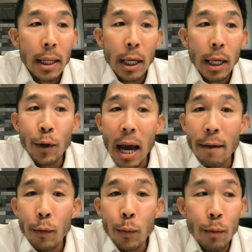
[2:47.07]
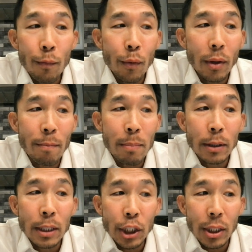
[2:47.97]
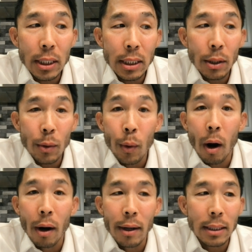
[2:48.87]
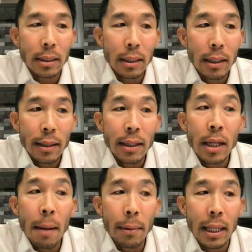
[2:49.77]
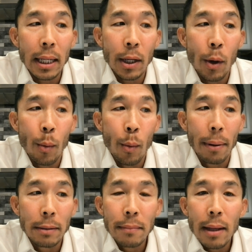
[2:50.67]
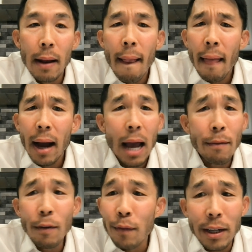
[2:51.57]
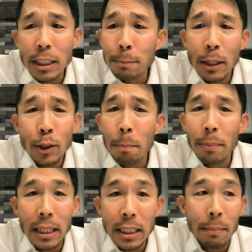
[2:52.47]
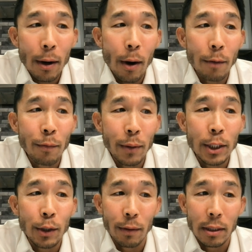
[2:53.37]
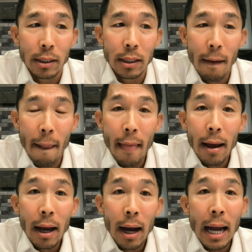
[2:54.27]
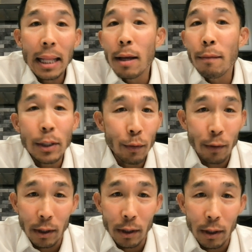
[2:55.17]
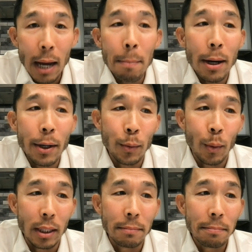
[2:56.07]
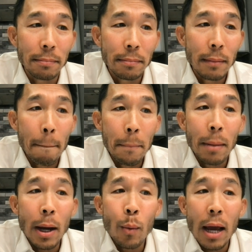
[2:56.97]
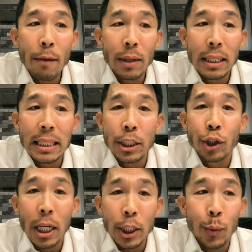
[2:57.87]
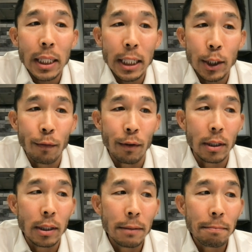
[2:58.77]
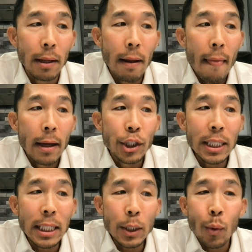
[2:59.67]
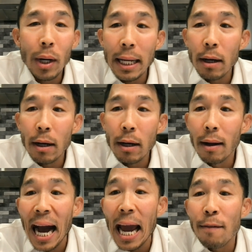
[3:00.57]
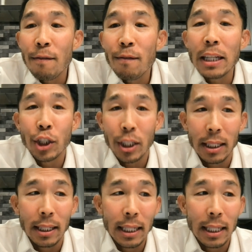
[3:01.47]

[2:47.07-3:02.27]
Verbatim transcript: If you have a room full of musicians or artists, the number can go up. I have a very special place in my heart for introverts. I love introverts. I married one. My wife is a genuine introvert. She is what I call a high functioning